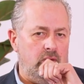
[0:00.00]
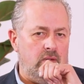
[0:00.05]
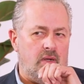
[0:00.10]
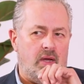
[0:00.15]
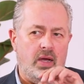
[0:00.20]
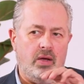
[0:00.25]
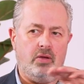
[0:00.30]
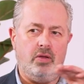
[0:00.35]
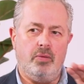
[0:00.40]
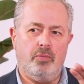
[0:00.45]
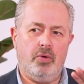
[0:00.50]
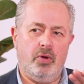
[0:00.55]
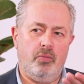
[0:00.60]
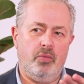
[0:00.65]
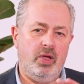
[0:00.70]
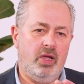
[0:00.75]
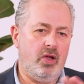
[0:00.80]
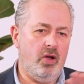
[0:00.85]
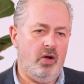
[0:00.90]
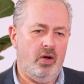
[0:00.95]
how could I put it,
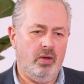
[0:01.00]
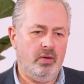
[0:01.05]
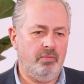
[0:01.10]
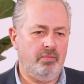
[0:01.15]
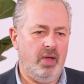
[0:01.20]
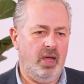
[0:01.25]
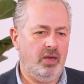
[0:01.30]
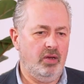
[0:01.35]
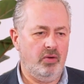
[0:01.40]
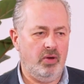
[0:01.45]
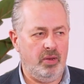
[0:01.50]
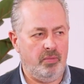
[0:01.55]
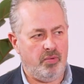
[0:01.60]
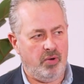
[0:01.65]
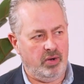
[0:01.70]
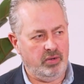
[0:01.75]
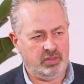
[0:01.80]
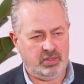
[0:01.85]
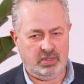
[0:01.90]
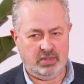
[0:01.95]
we can't manually
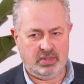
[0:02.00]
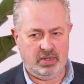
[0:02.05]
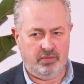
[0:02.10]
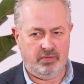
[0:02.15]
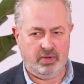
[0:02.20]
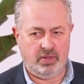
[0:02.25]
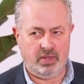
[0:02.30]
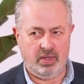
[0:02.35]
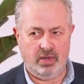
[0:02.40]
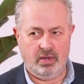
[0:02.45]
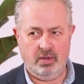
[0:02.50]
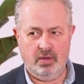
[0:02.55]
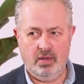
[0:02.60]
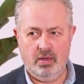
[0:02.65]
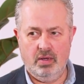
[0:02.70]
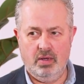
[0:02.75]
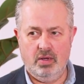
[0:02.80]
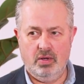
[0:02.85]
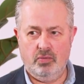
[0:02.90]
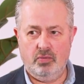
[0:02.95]
process everything.
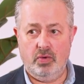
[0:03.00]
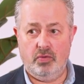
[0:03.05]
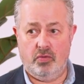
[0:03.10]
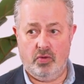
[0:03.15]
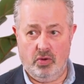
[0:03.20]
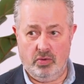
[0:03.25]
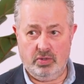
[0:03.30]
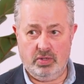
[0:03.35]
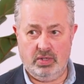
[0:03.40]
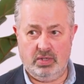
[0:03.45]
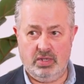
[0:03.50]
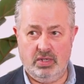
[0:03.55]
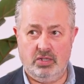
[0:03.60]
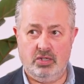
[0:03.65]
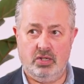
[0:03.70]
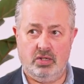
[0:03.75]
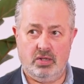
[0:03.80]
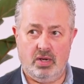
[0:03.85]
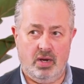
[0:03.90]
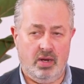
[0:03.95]
We've got to
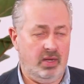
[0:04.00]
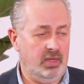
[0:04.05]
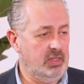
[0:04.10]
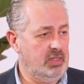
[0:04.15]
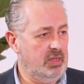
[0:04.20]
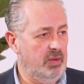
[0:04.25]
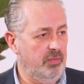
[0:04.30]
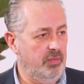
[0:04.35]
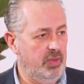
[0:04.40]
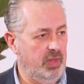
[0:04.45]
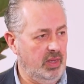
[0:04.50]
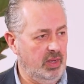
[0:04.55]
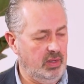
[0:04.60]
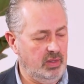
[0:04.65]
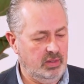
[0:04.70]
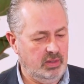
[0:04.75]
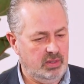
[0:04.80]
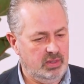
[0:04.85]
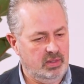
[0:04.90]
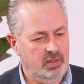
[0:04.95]
digitalize some
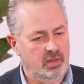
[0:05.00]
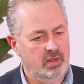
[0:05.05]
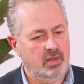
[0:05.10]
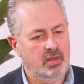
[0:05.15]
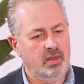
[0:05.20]
things.